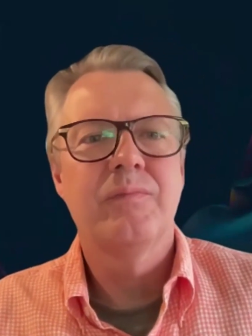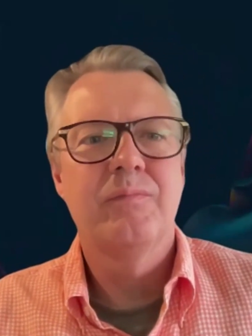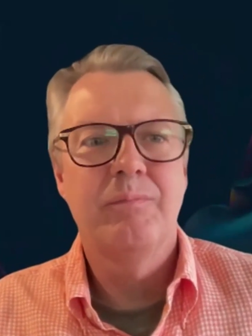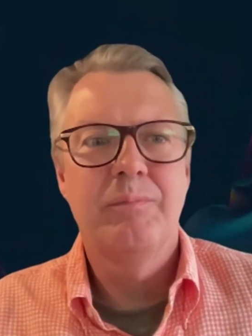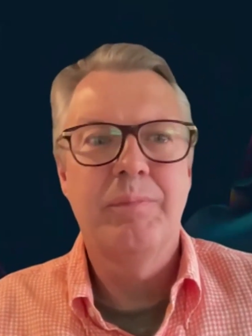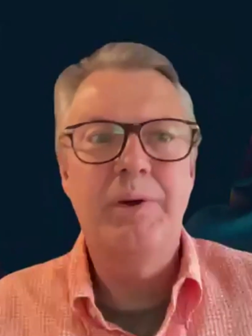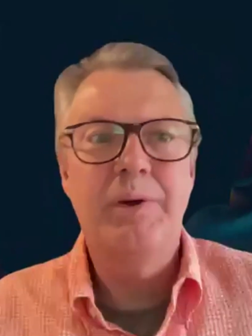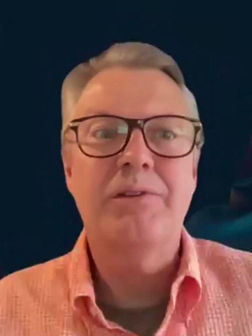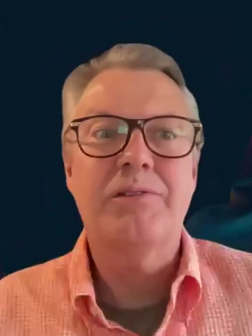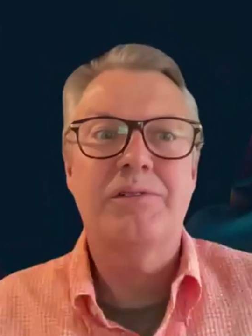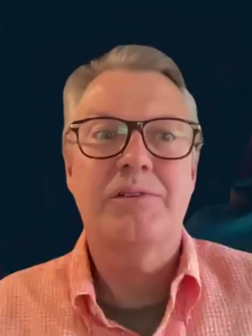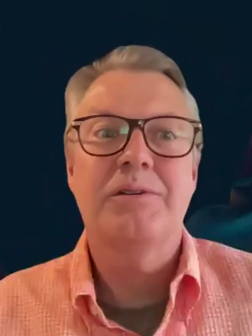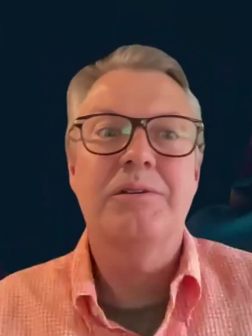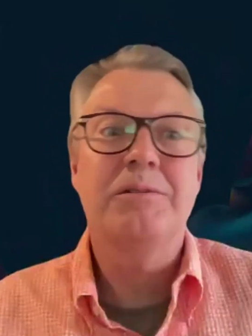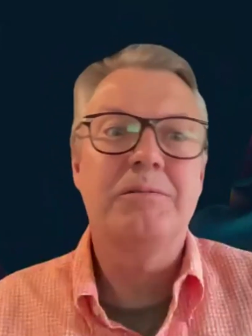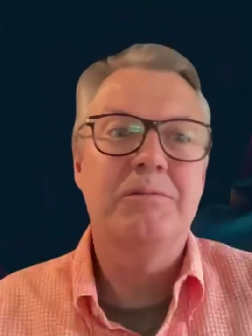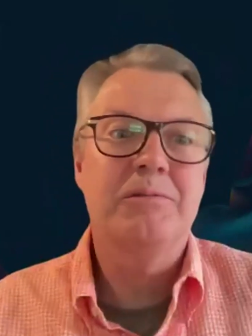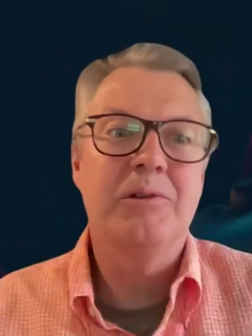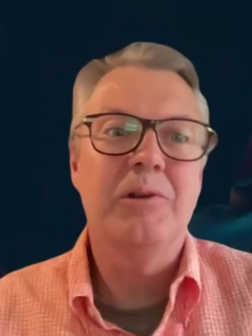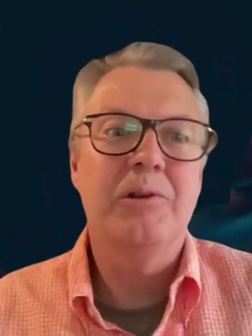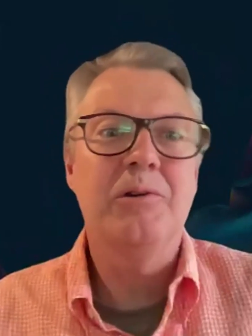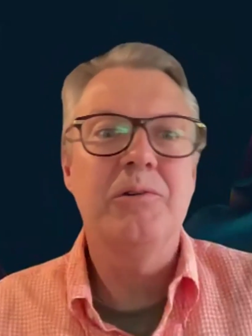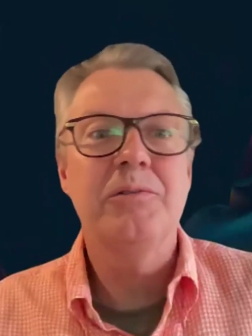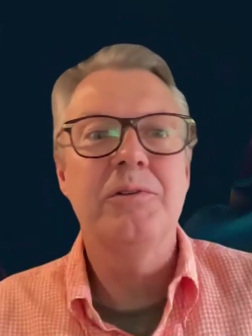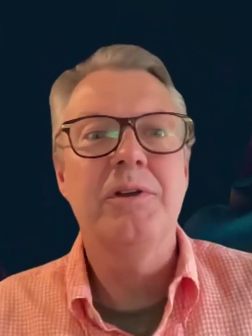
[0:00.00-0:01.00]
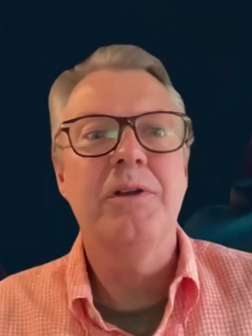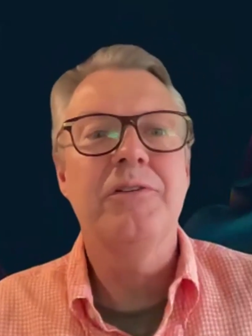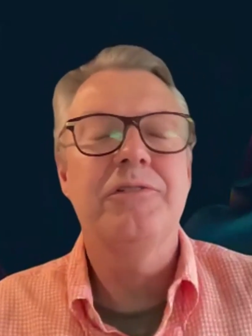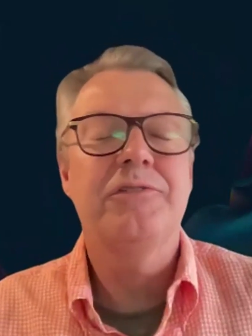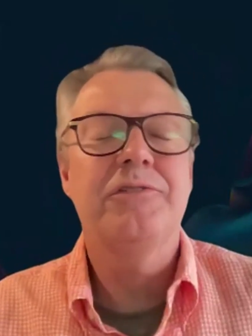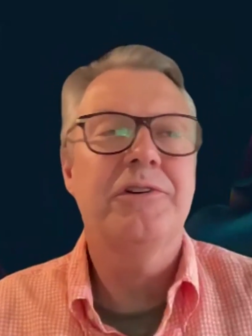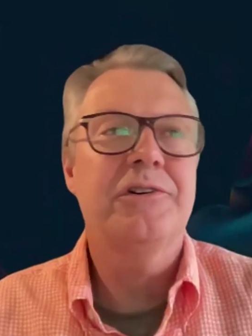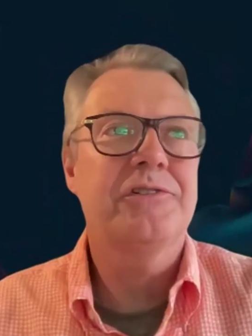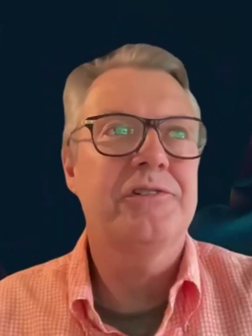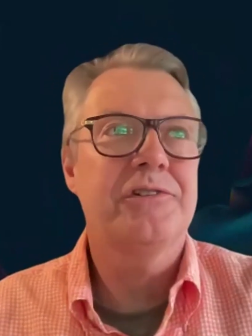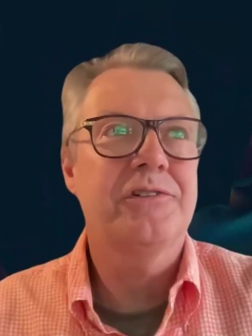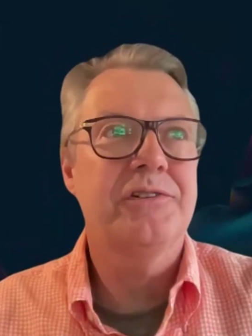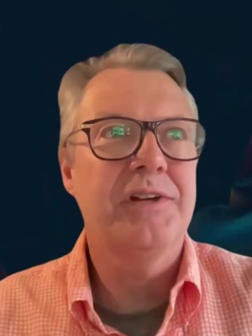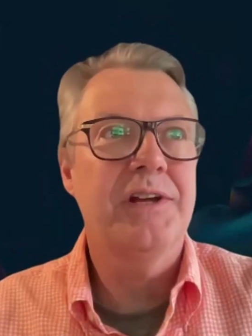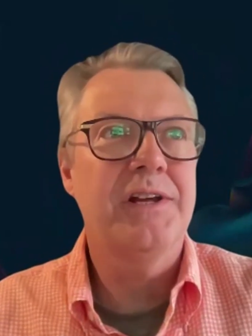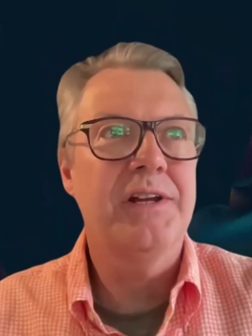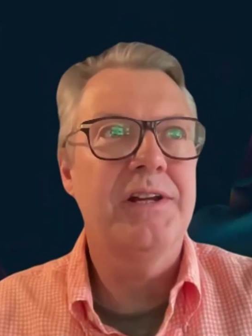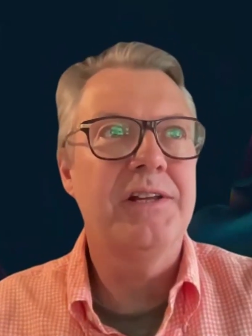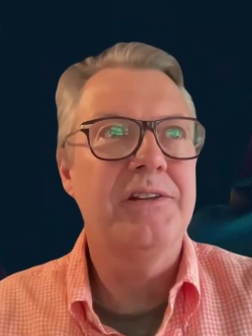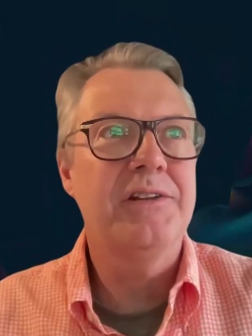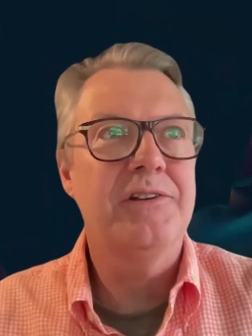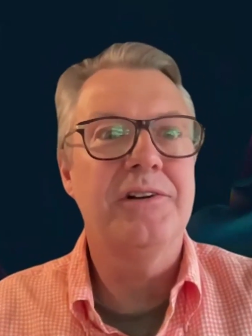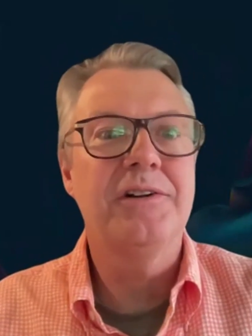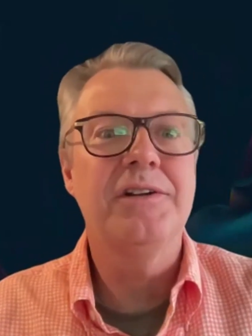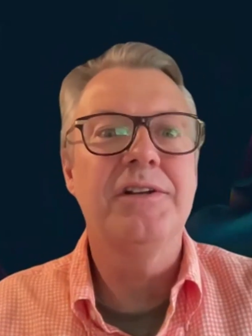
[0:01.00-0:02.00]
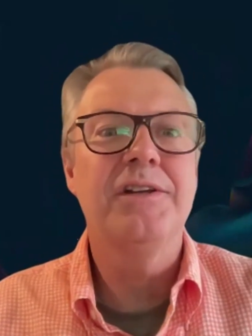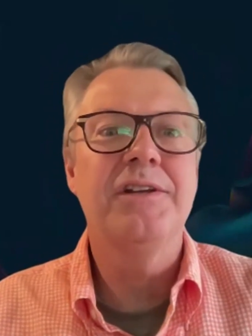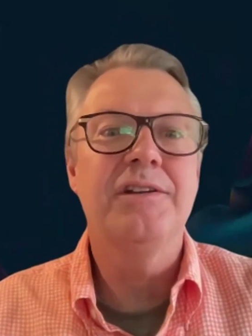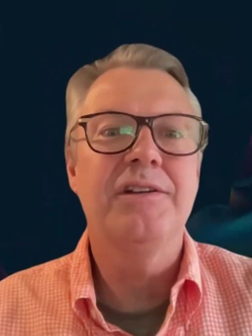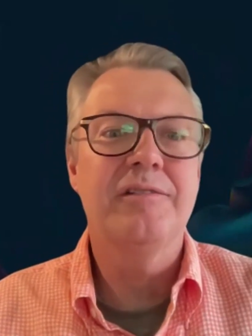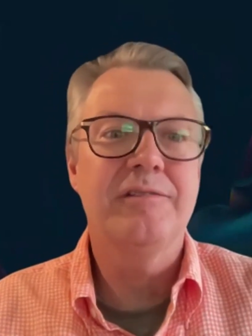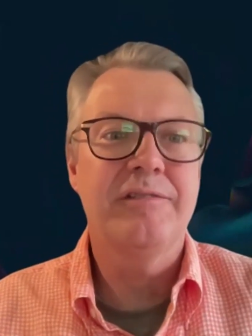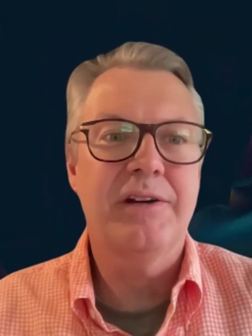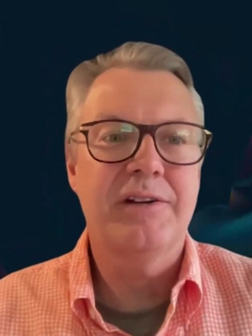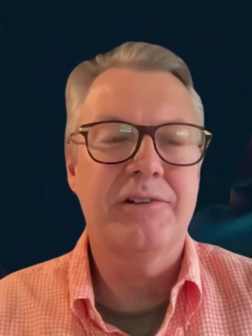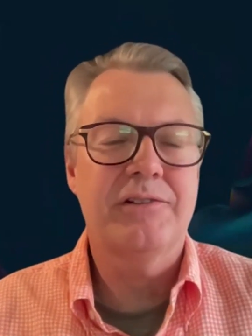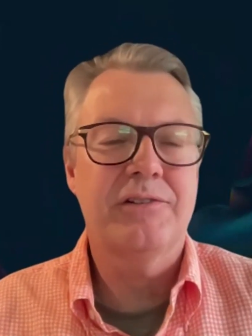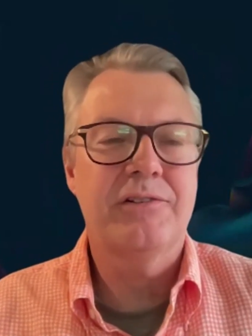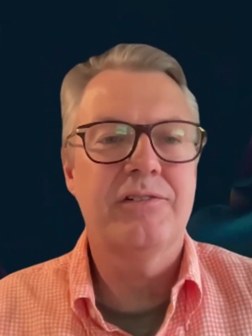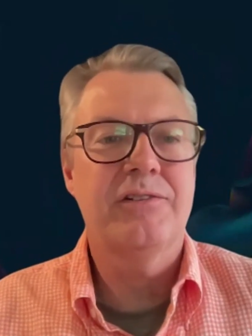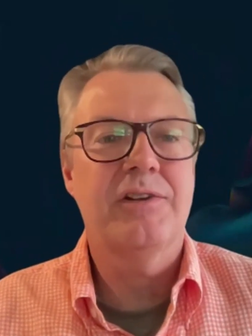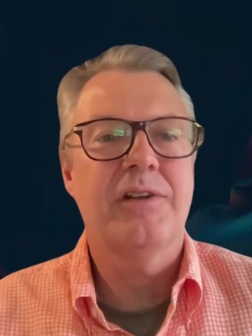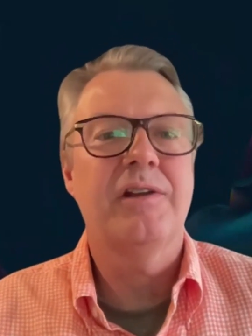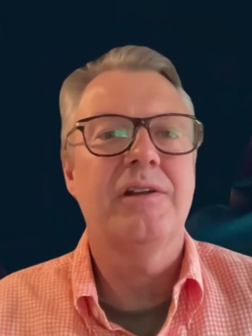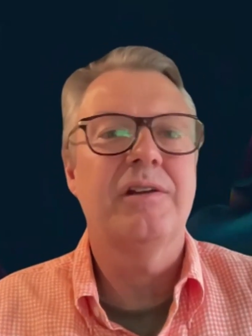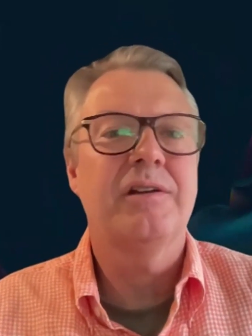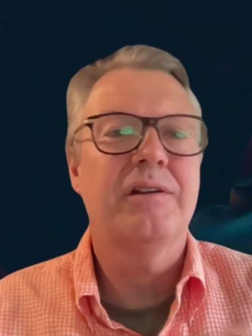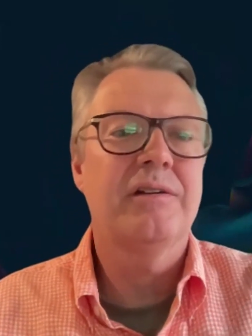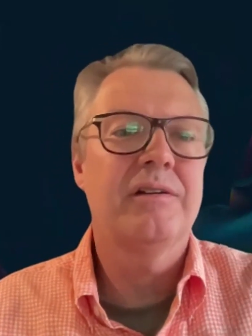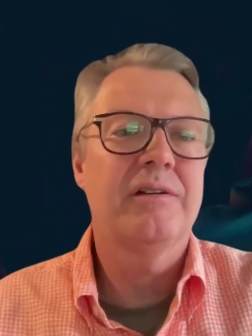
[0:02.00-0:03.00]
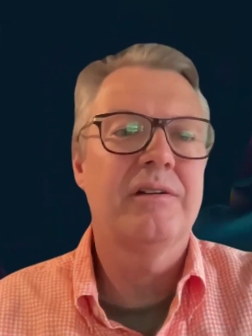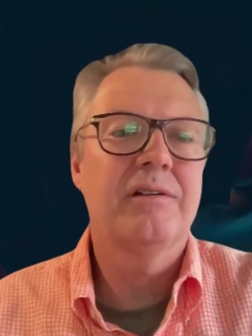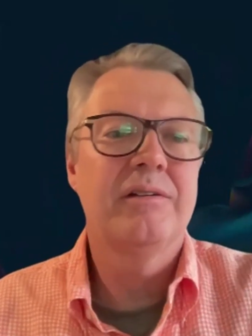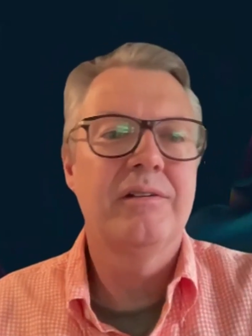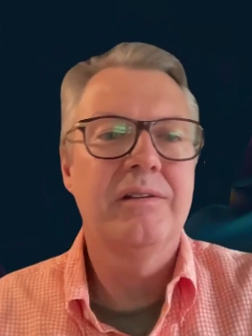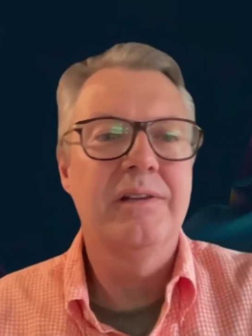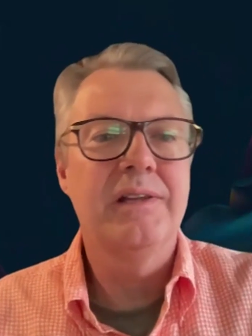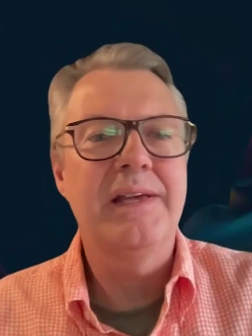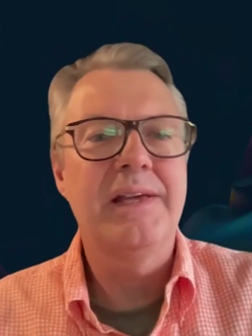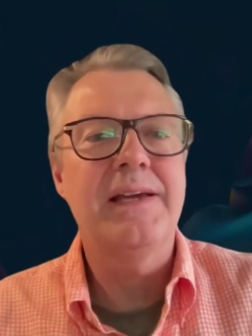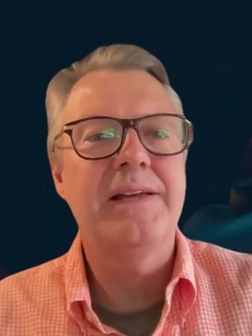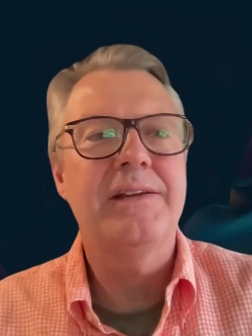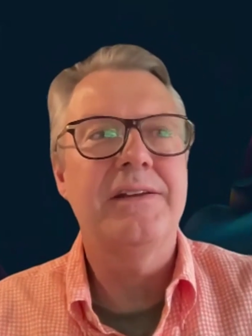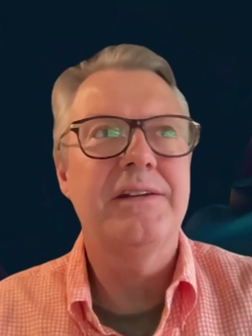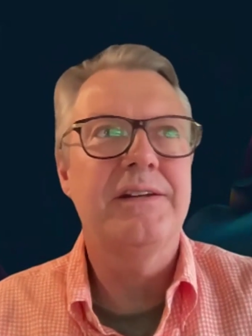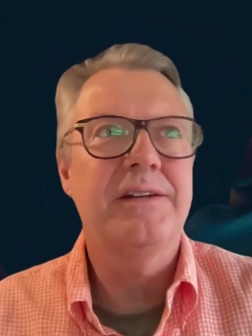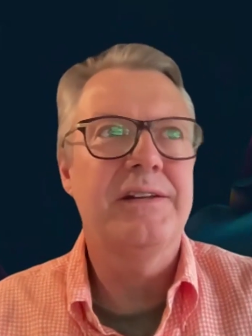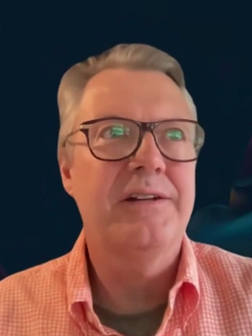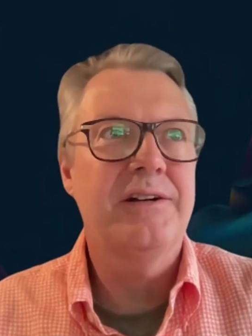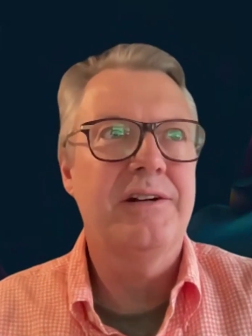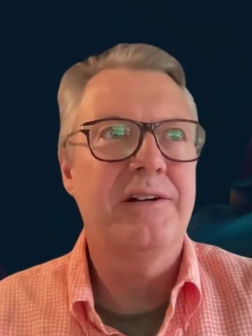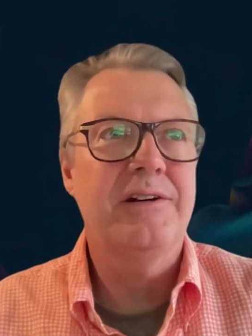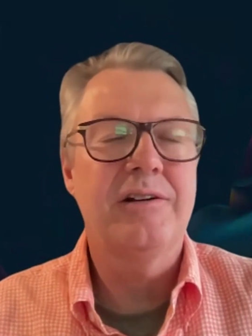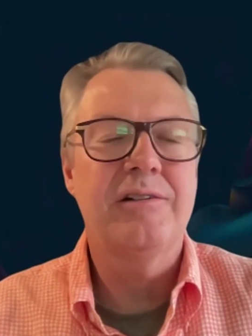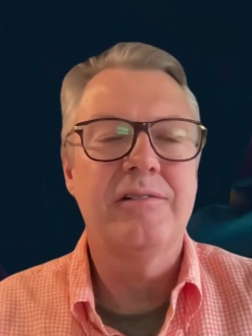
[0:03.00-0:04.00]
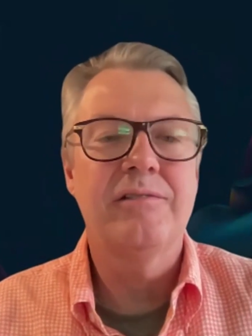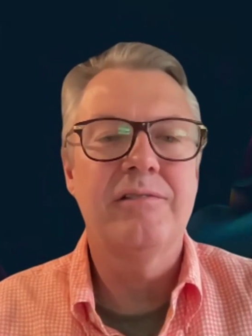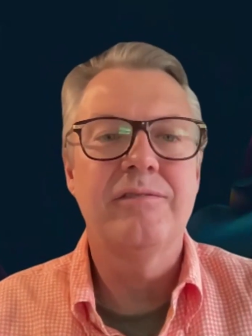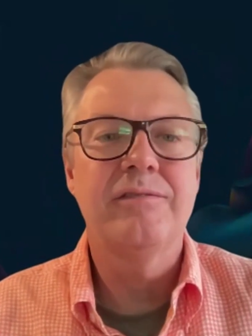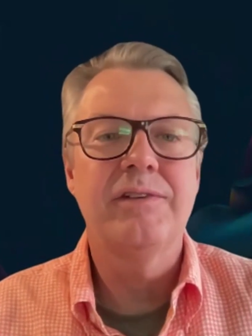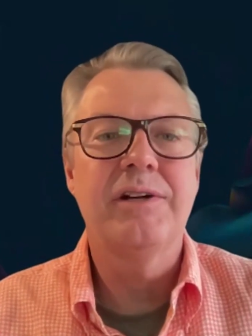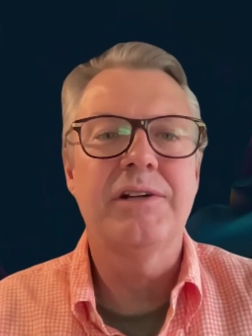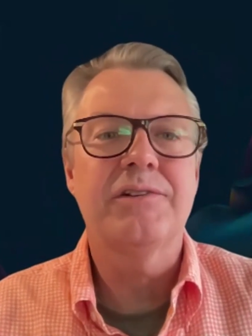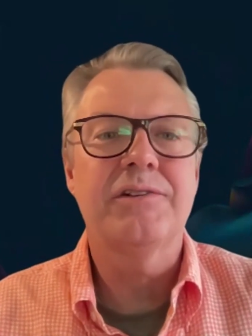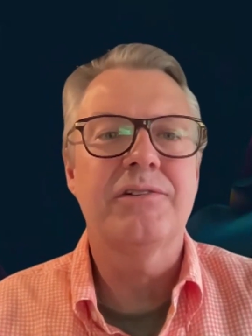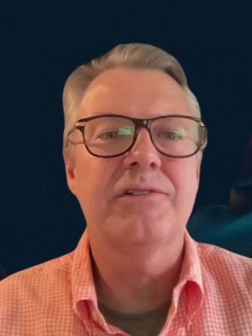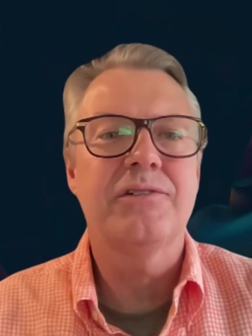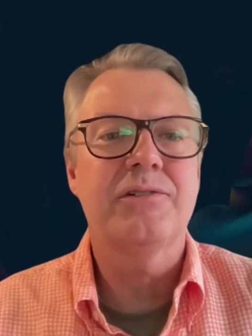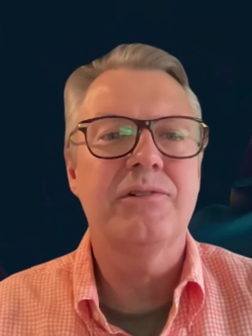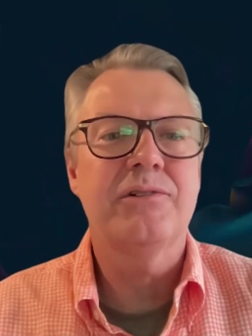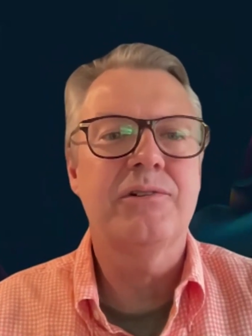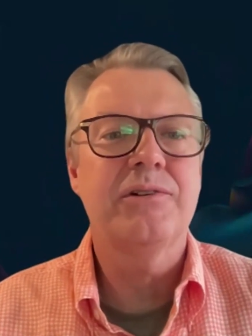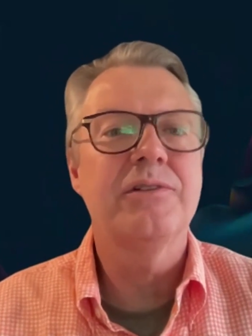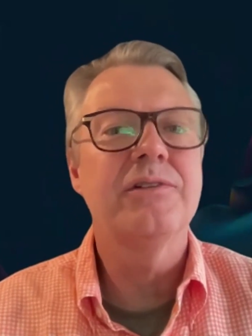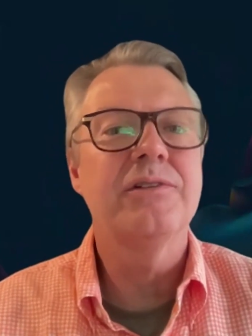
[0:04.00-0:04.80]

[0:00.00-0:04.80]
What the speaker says: basically load unstructured data and turn it into vectors and land it in our vector store.